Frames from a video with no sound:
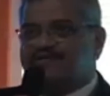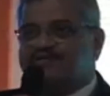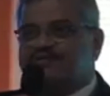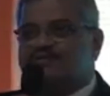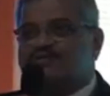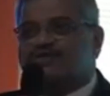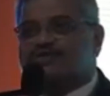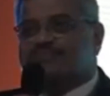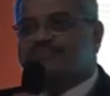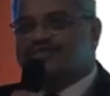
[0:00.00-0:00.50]

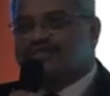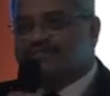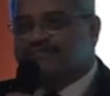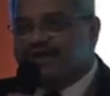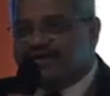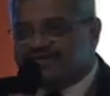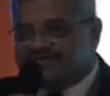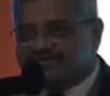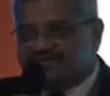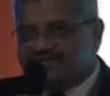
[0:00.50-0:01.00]
you should be the
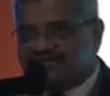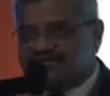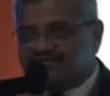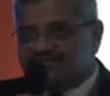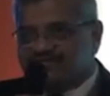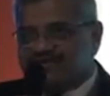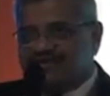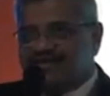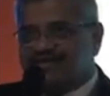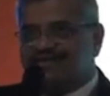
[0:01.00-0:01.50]
best.
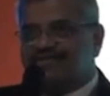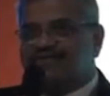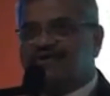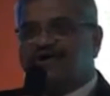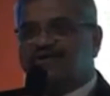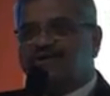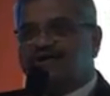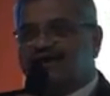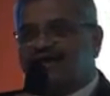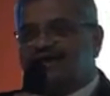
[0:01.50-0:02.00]
Only
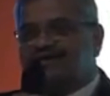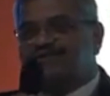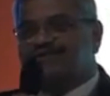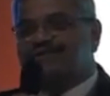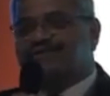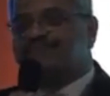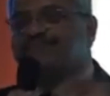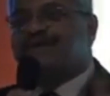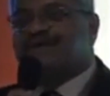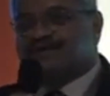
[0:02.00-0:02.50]
God can
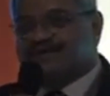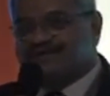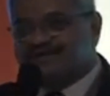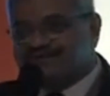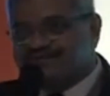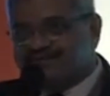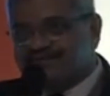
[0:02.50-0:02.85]
do it better.